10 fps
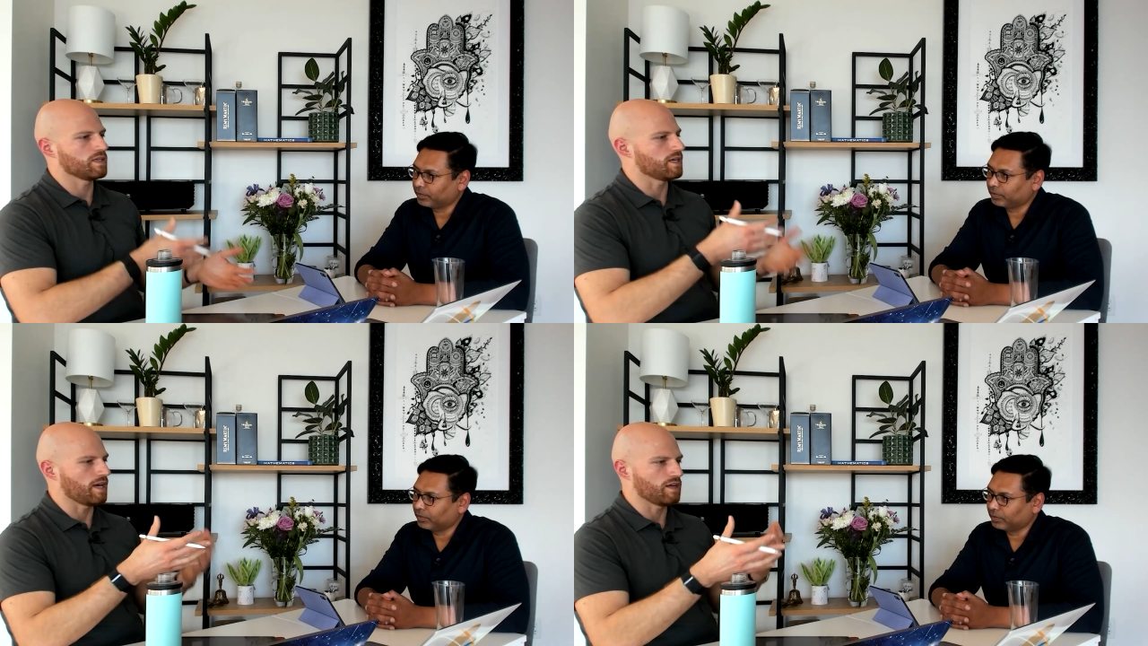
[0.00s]

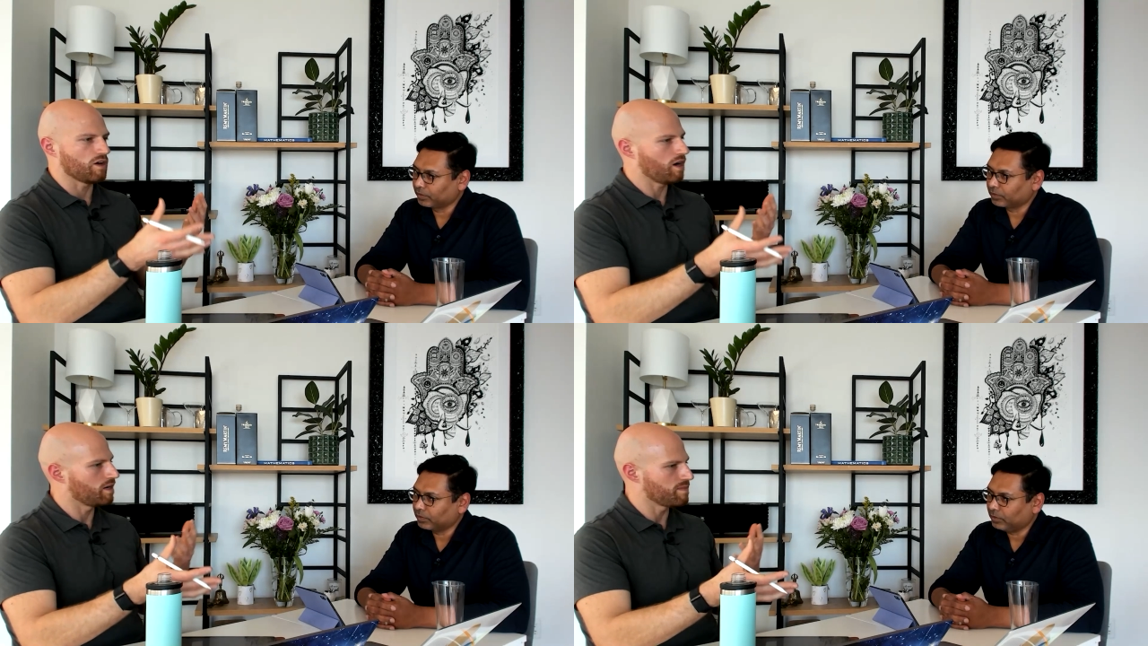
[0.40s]
Speaker 1: get
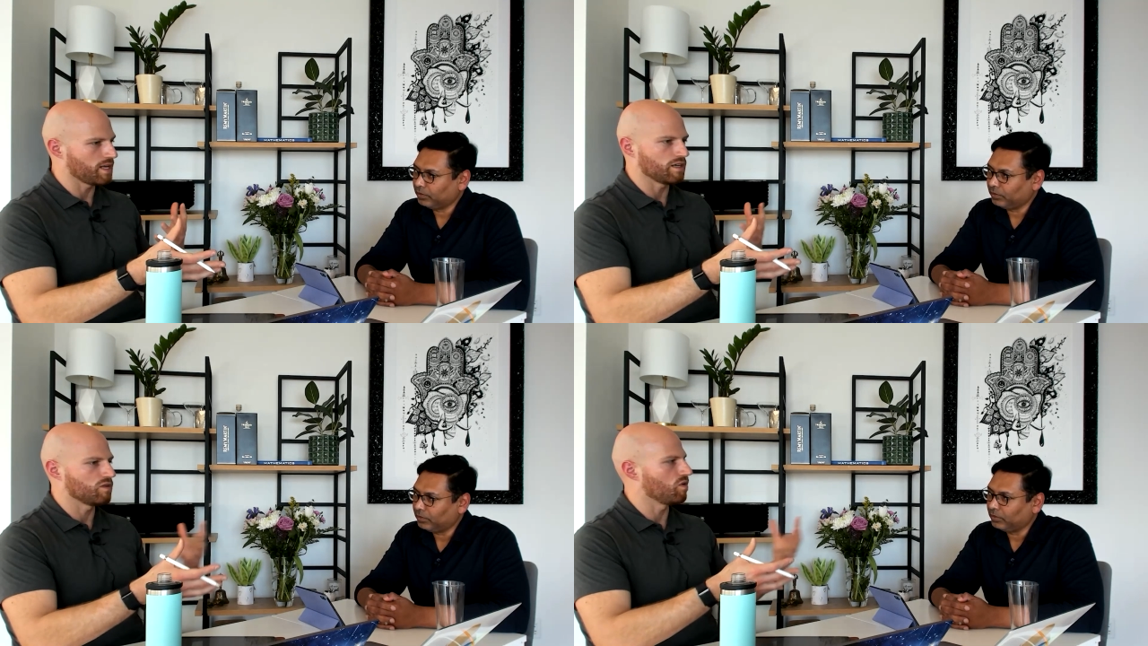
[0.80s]

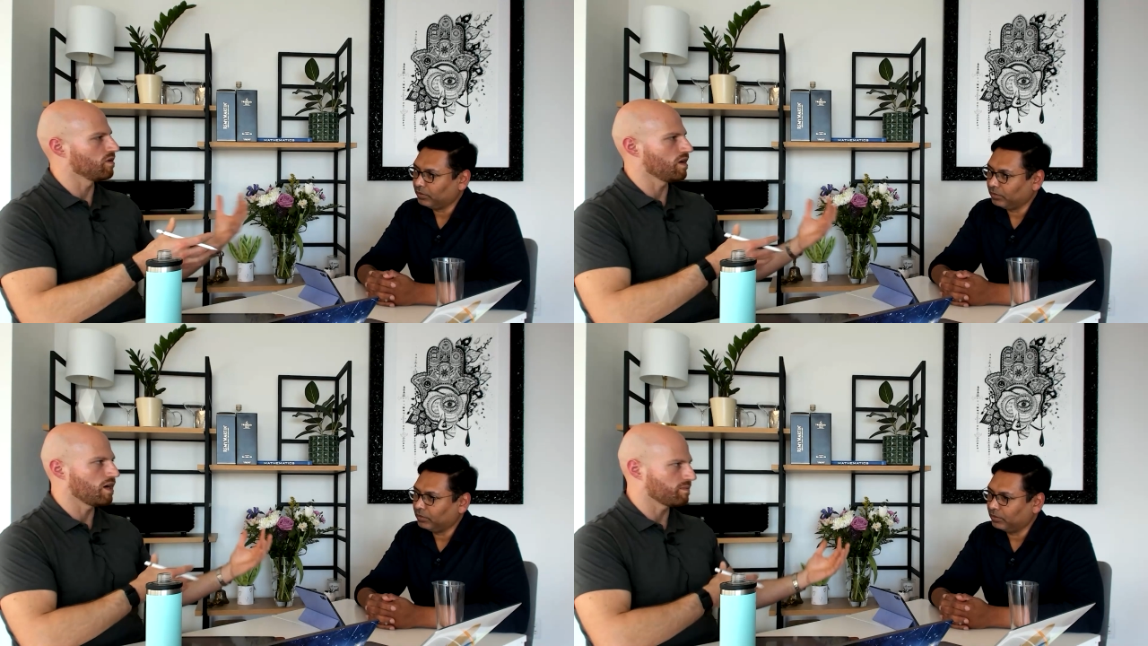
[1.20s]
automated
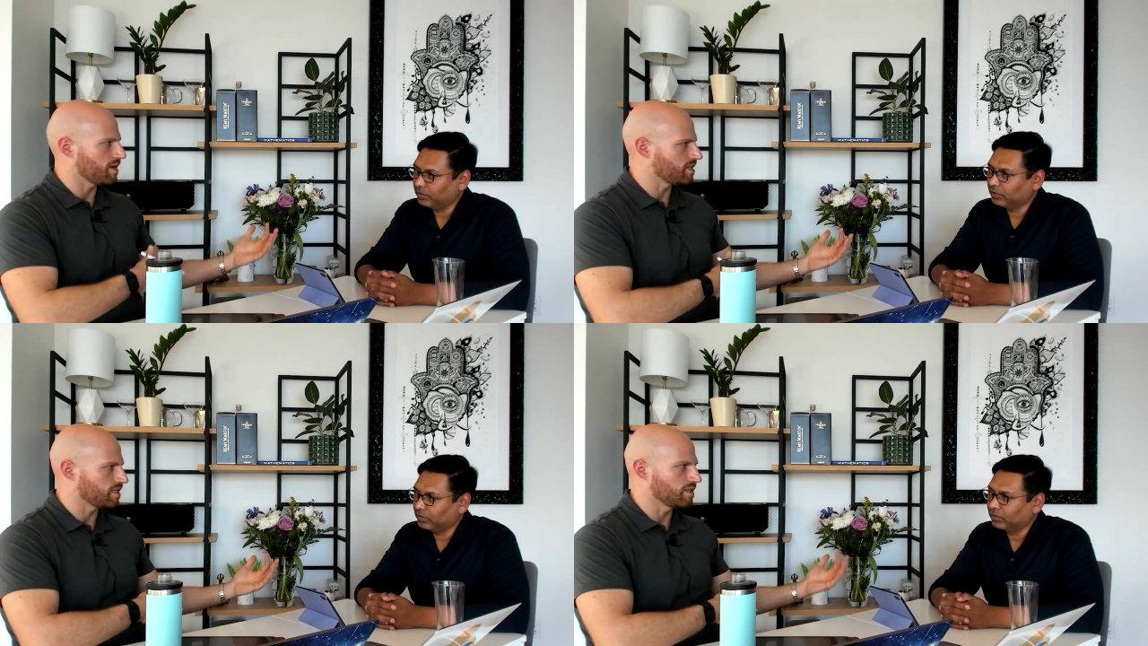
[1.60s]
or
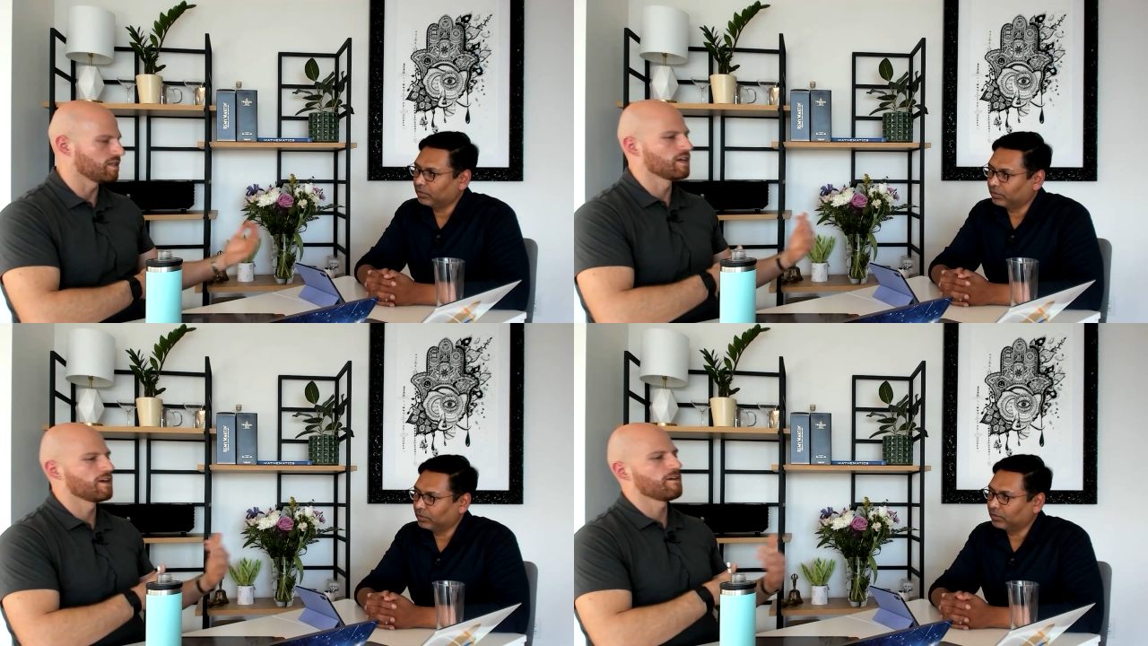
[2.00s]
augmented,
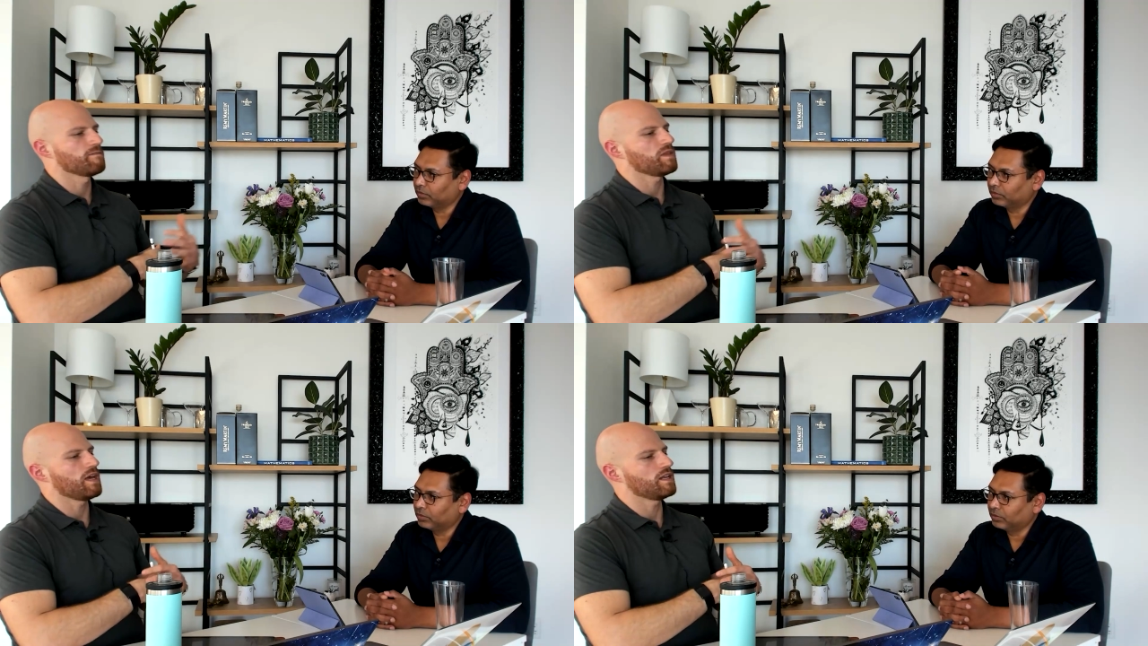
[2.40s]

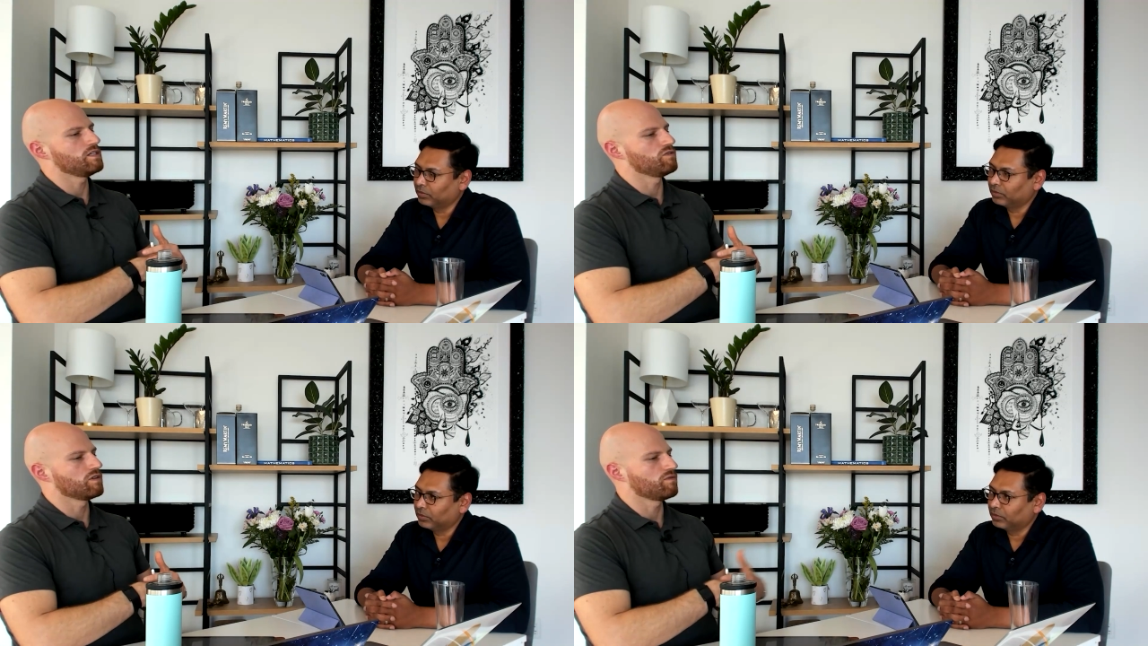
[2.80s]
and you can